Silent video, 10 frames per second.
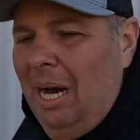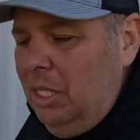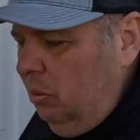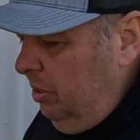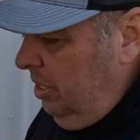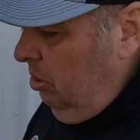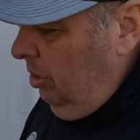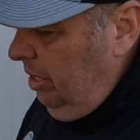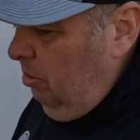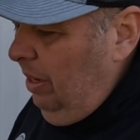module you can
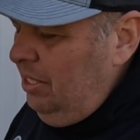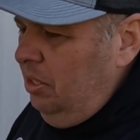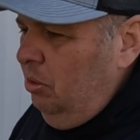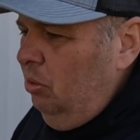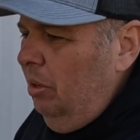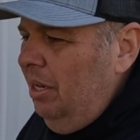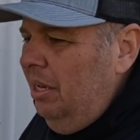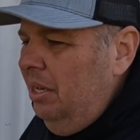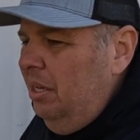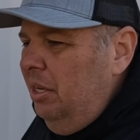hook in right to
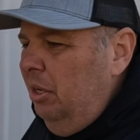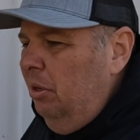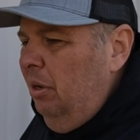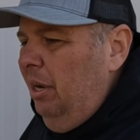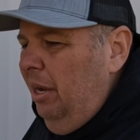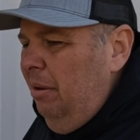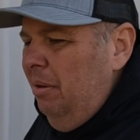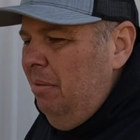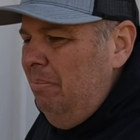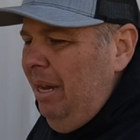your
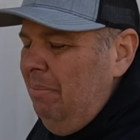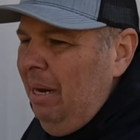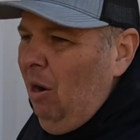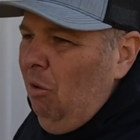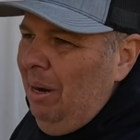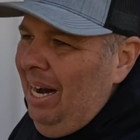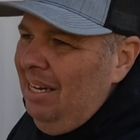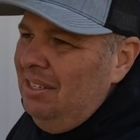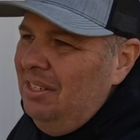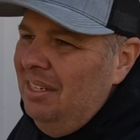main power
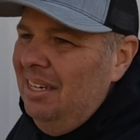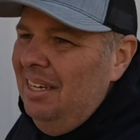box,